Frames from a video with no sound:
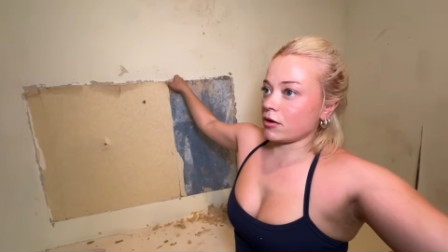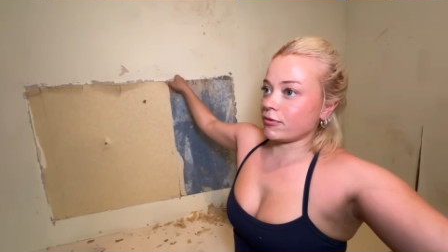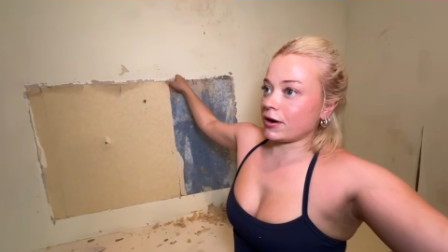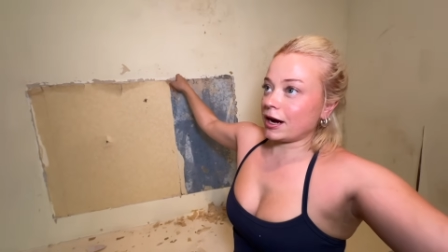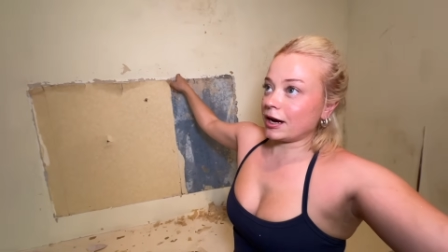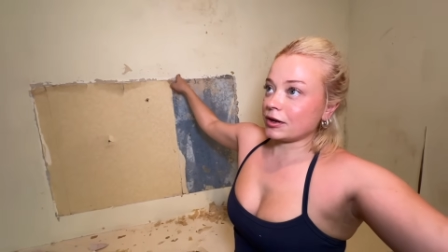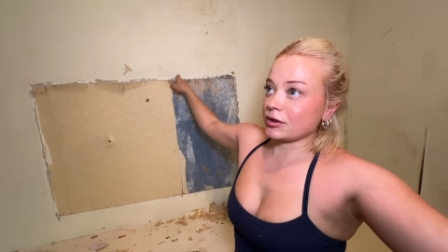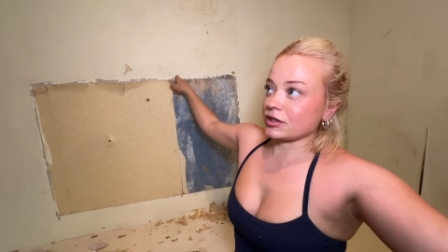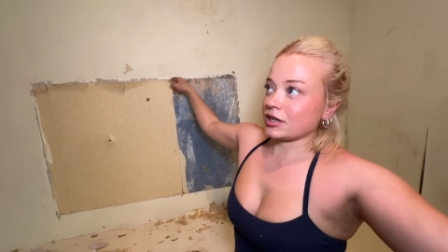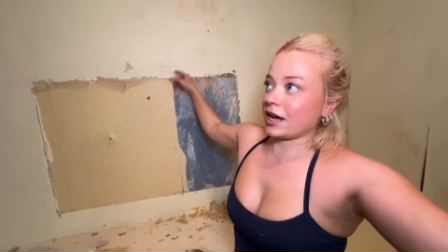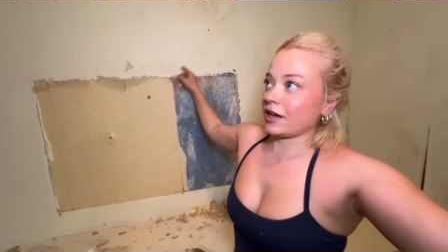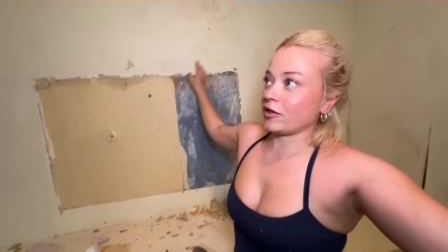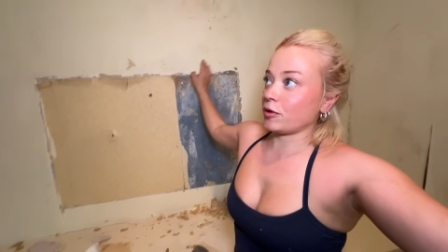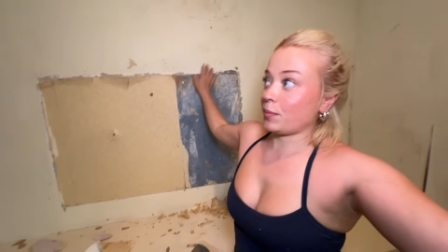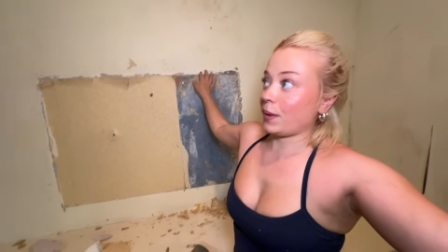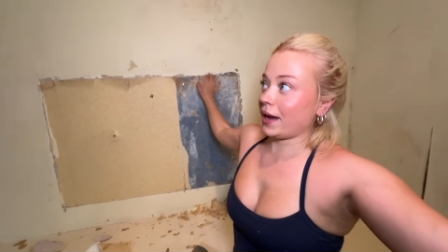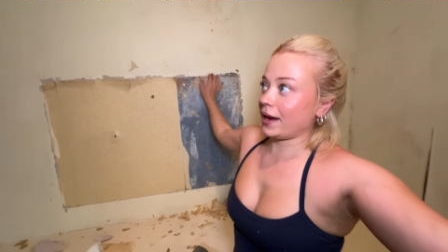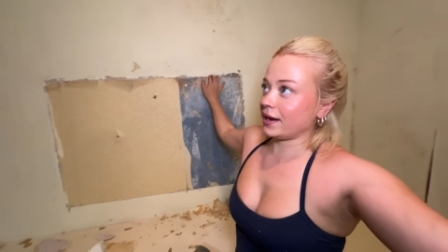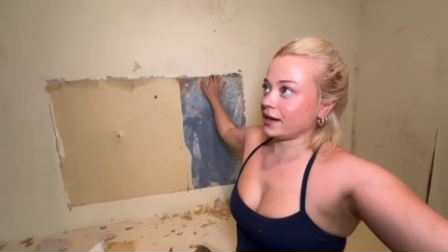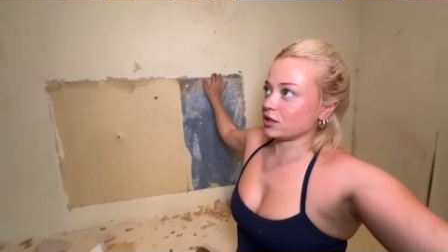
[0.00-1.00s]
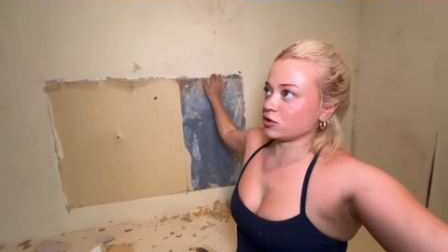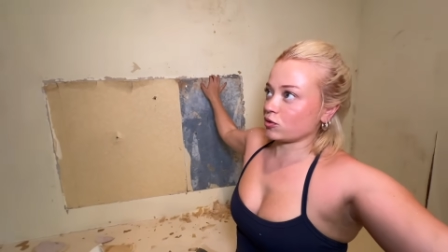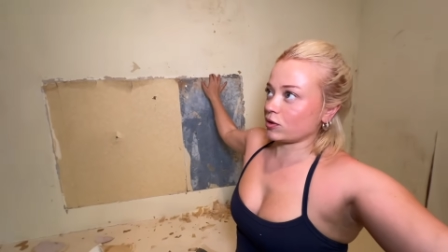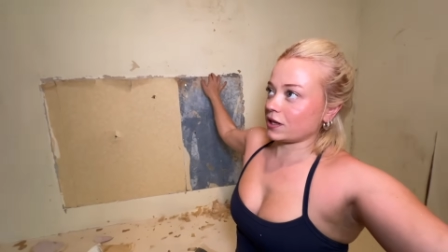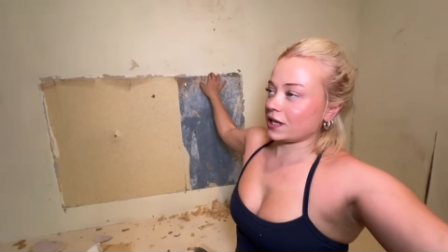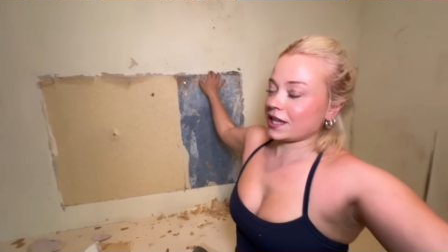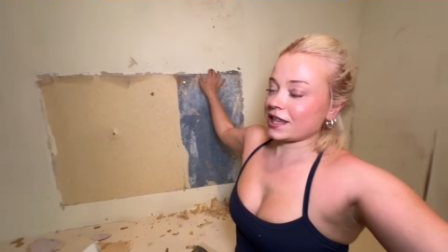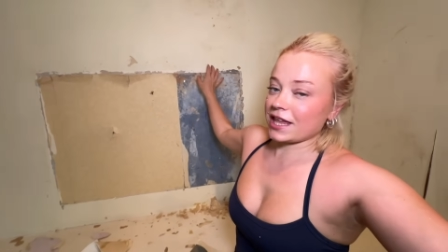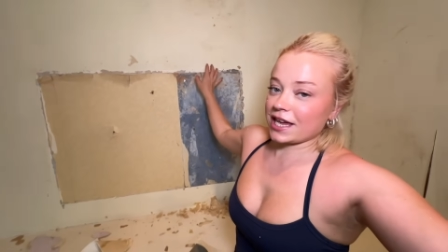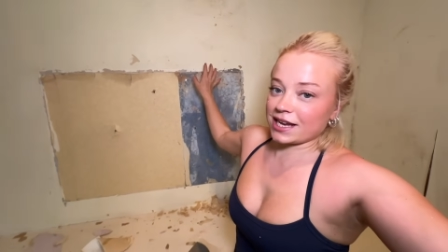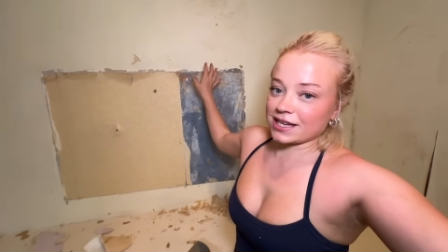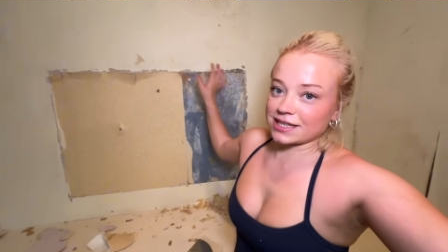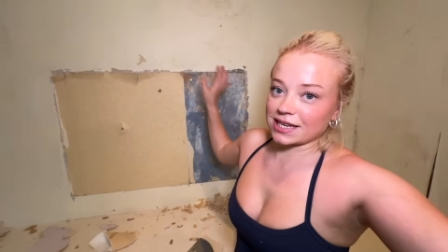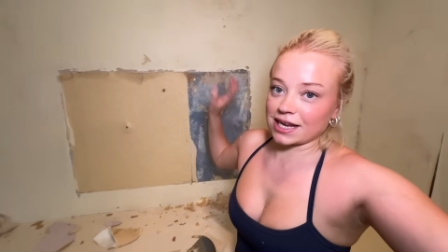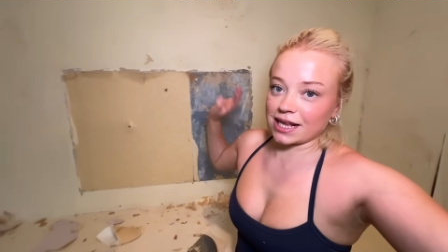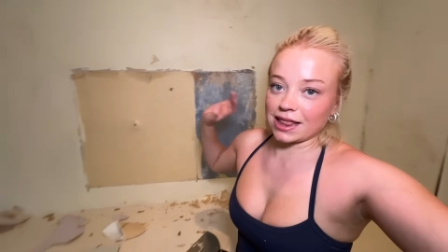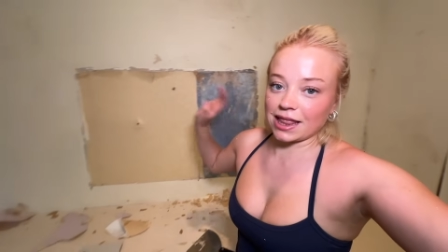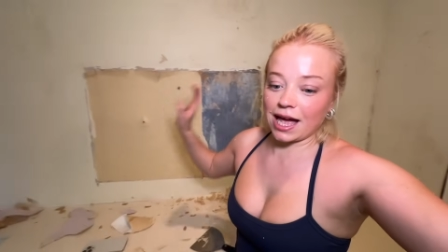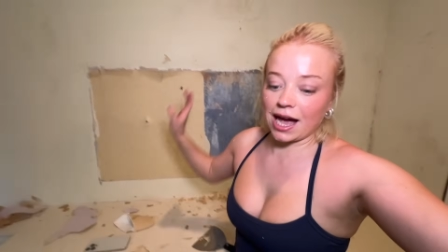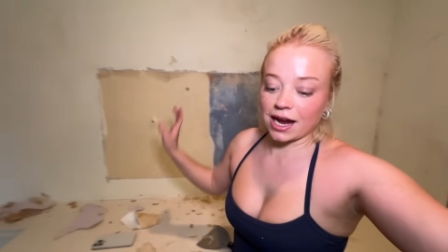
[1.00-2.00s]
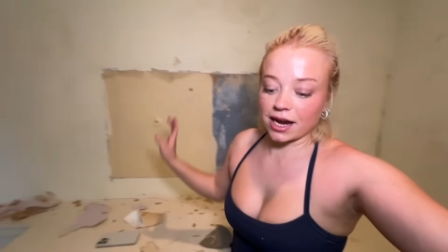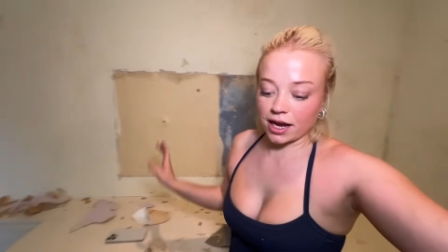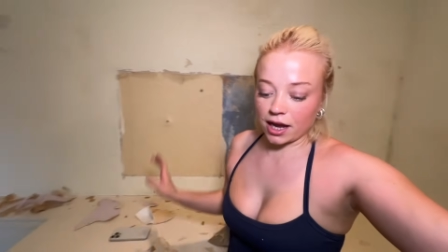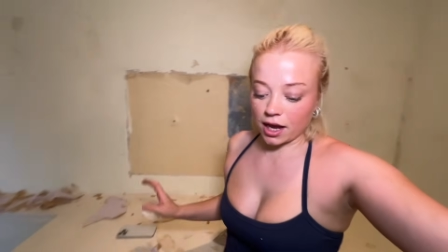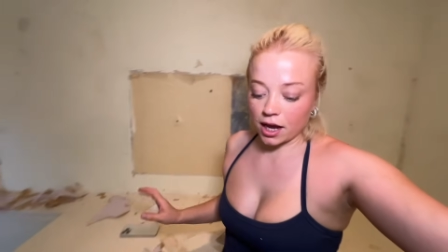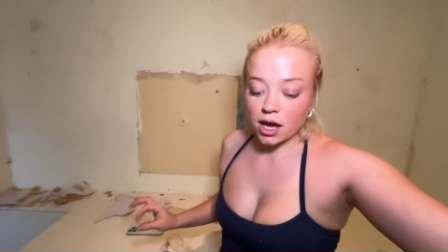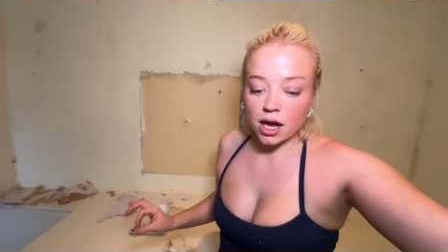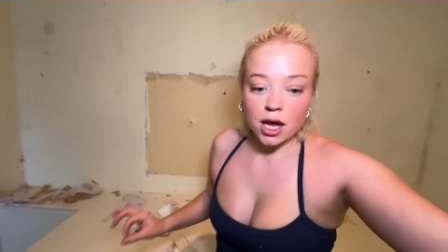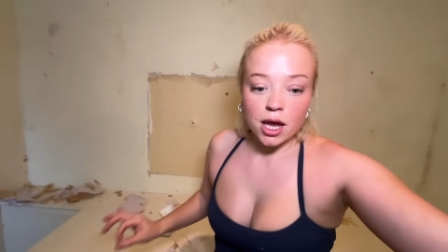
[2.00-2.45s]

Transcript: around it and the paint is really thick, it's like a lacquer.